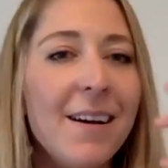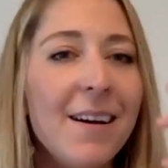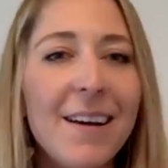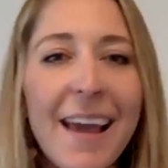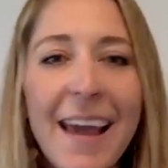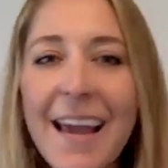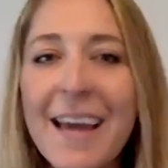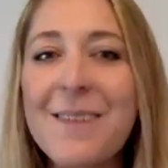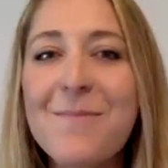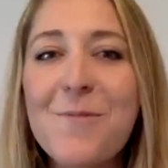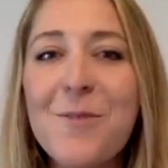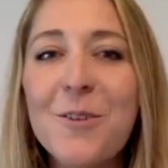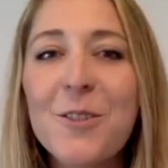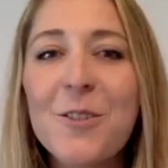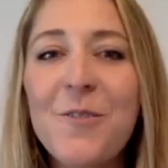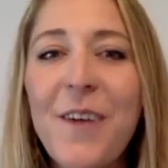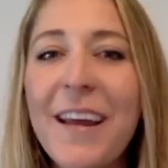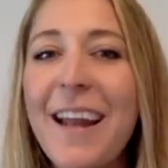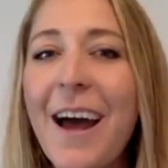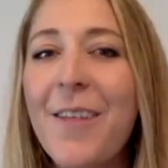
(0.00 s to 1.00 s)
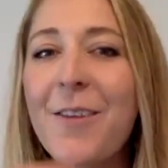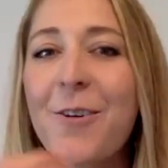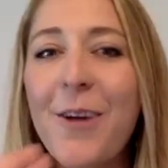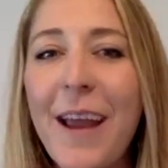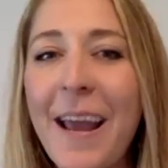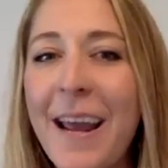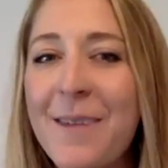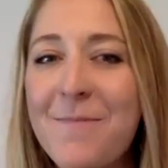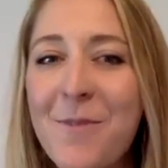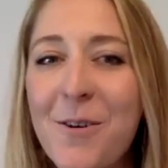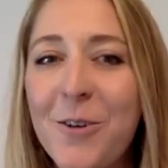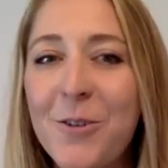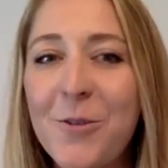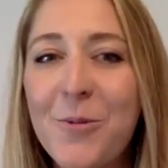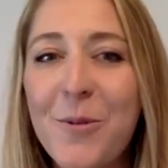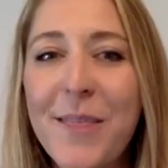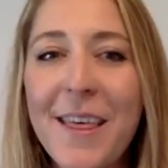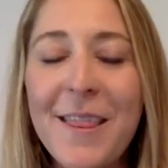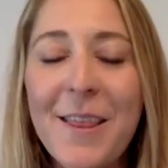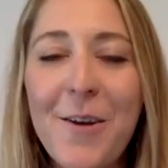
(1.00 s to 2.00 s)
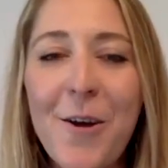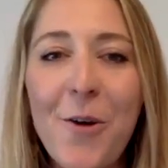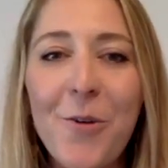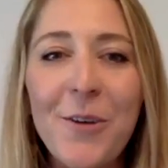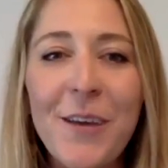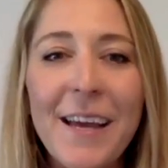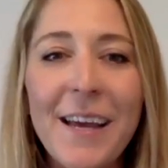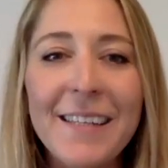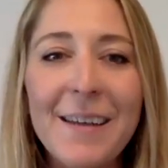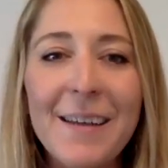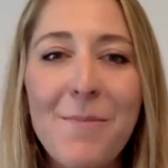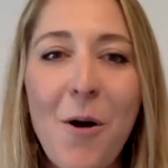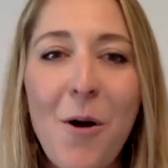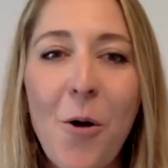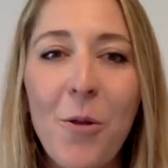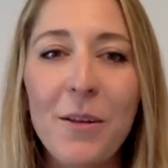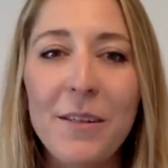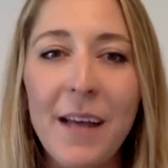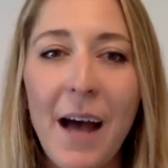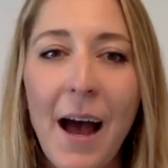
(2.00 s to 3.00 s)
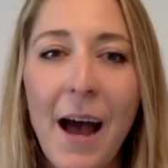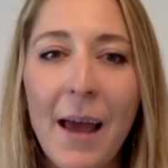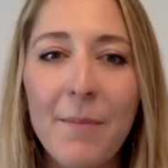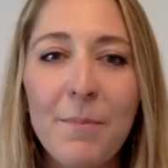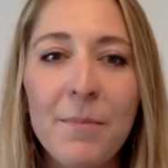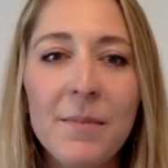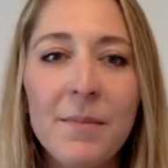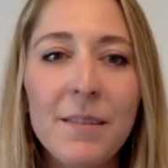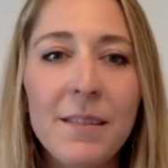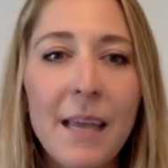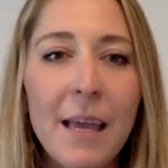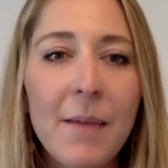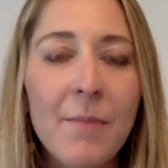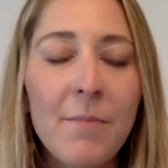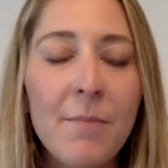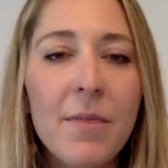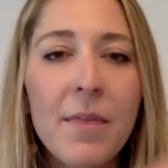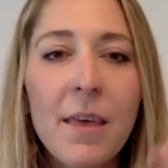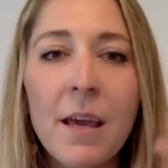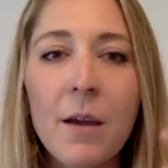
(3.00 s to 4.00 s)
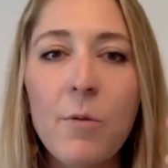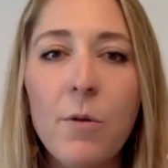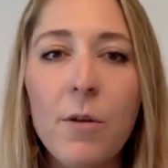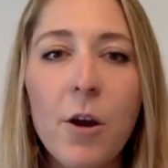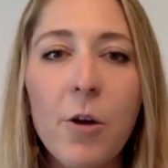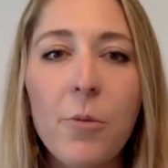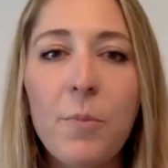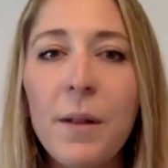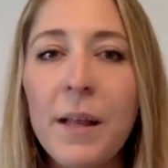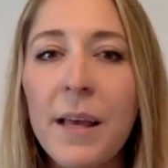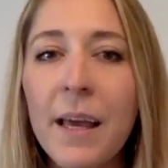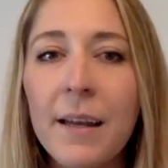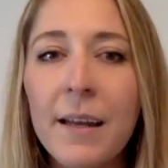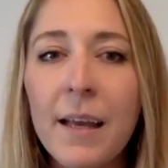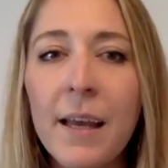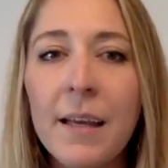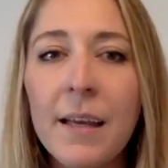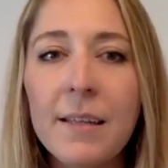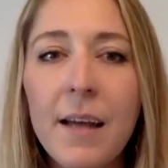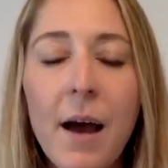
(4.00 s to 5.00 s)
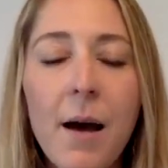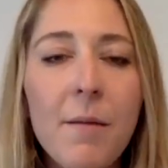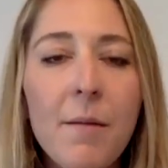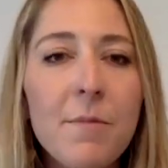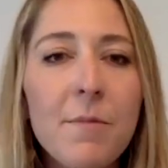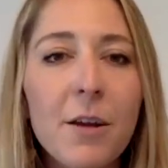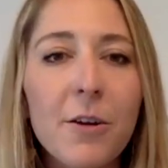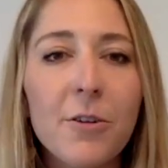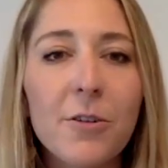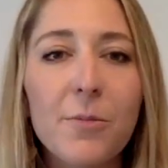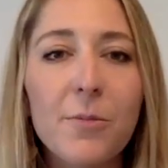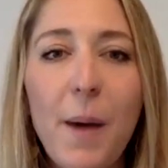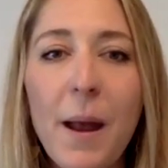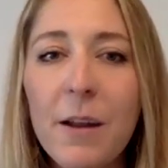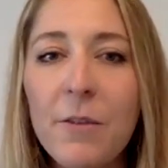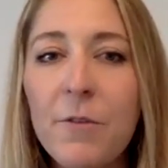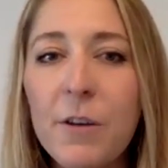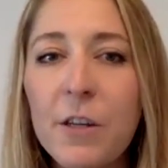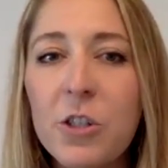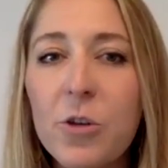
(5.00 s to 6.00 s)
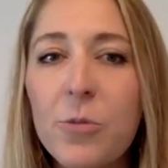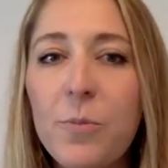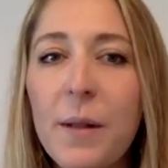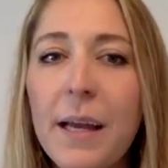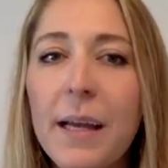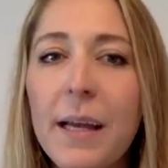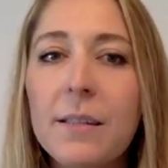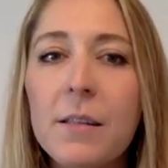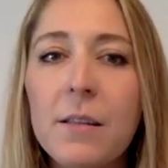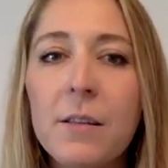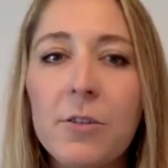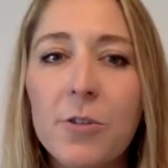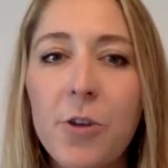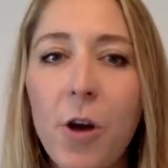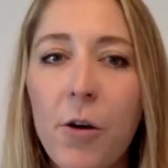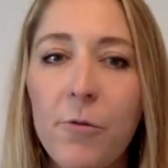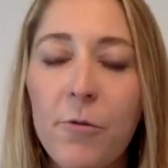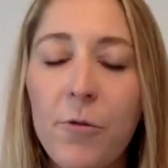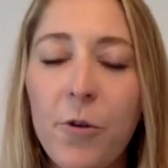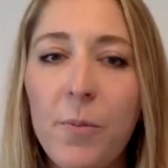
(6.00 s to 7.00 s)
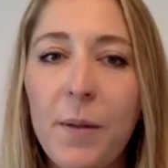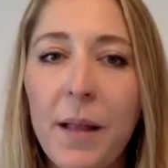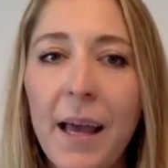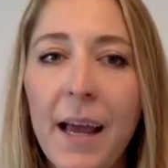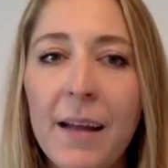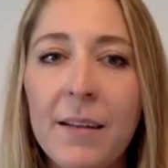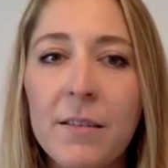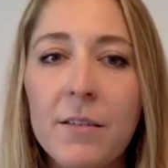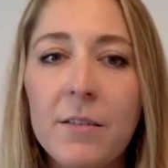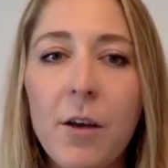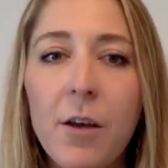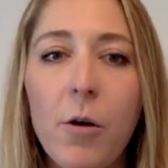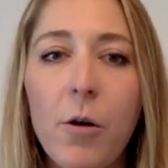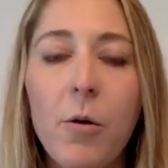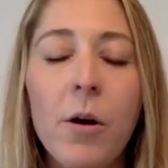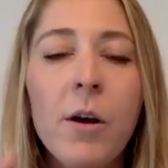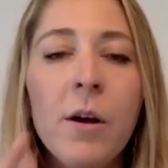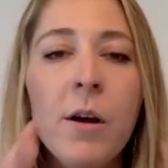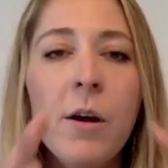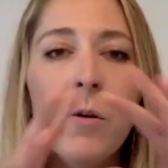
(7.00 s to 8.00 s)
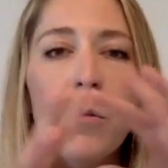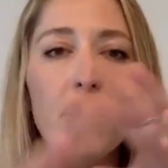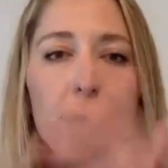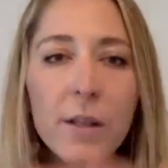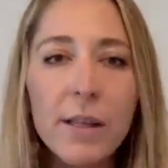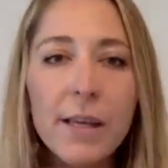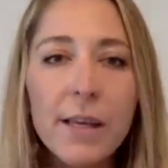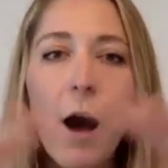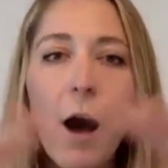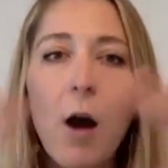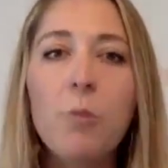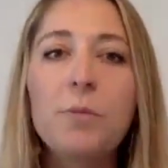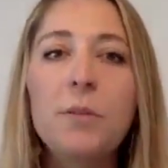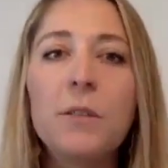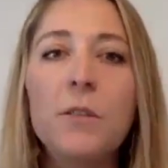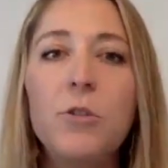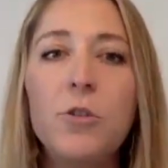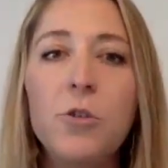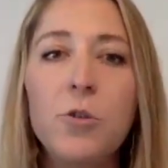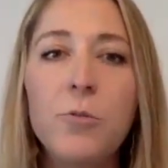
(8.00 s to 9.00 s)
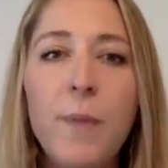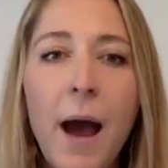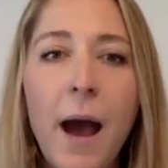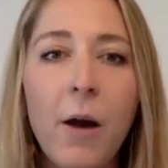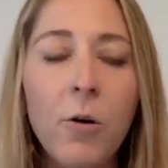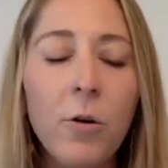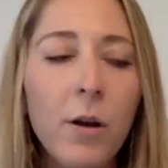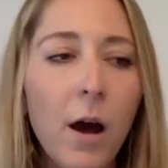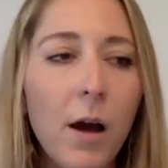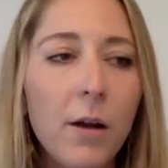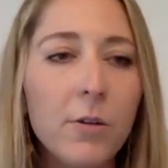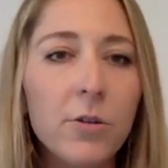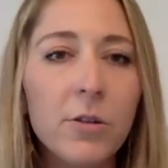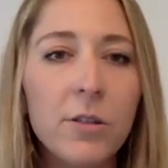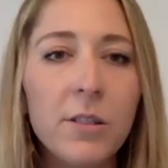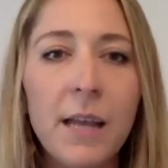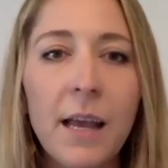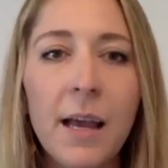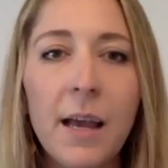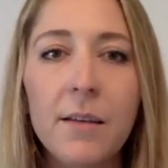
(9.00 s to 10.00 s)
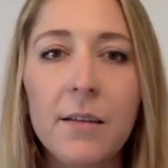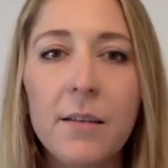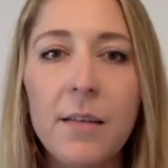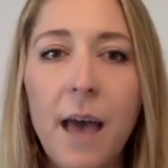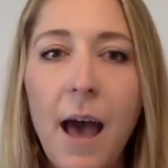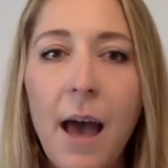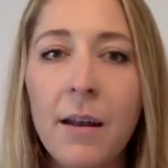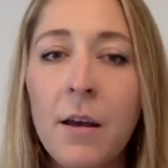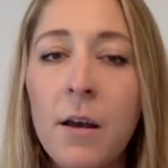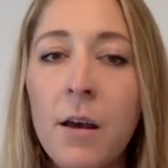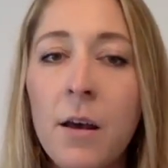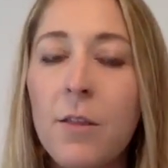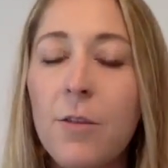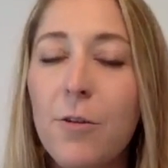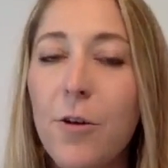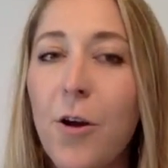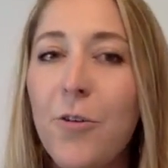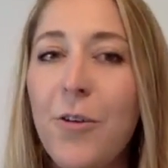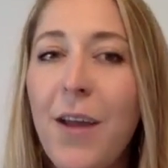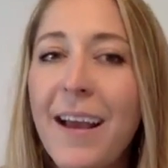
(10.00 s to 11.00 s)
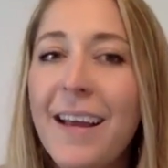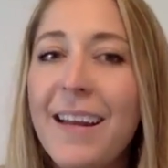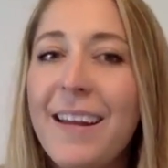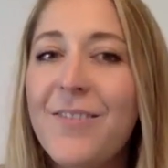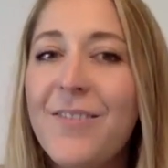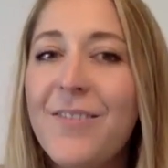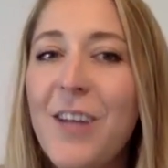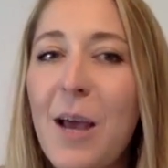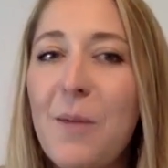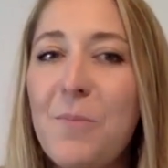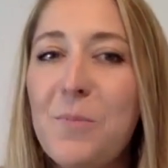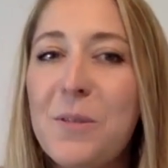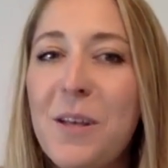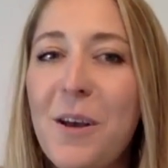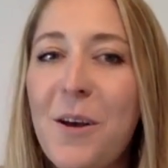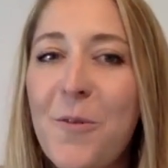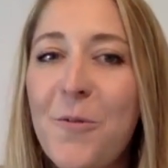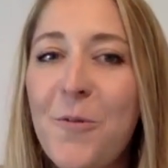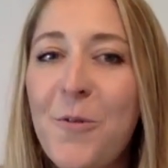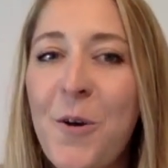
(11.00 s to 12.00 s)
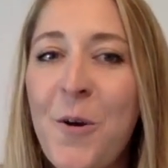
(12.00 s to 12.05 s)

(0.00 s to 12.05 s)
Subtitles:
animals fight other animals within their own kingdom all the time. Same thing with our plant kingdom. There's beneficial plants and there's harmful plants. So really helps to zoom out, understand that there are negative types of